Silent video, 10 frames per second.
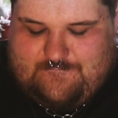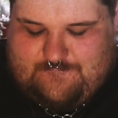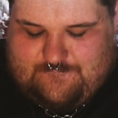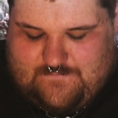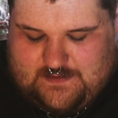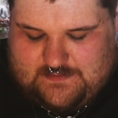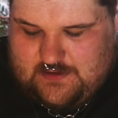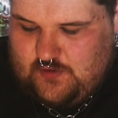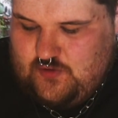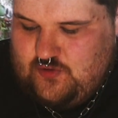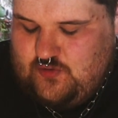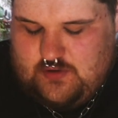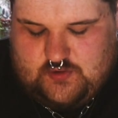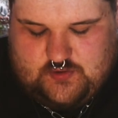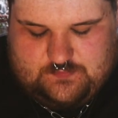fun,
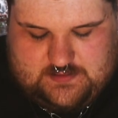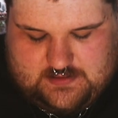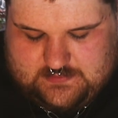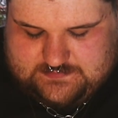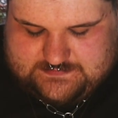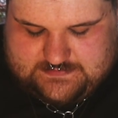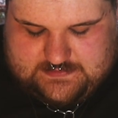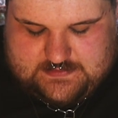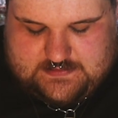cool new plants.